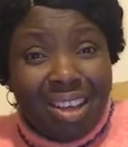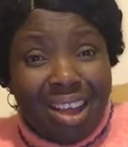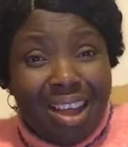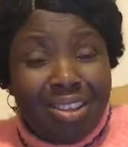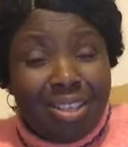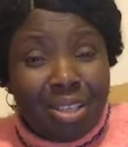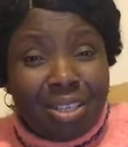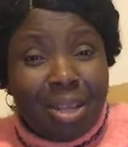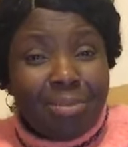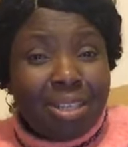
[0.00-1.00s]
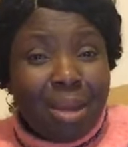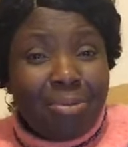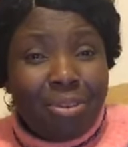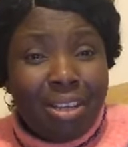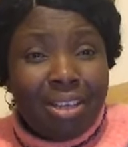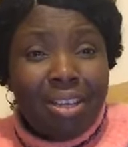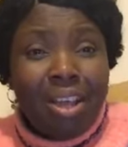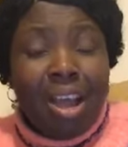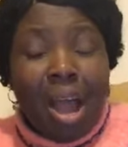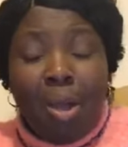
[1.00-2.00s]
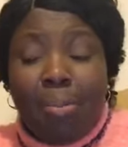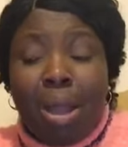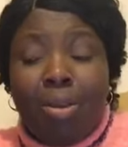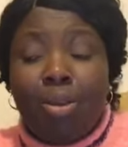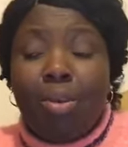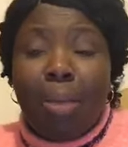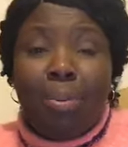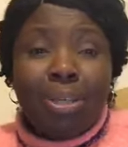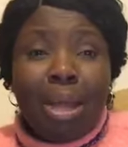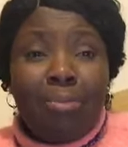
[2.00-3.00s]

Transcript: It's the same thing I'm feeling. On my lower body,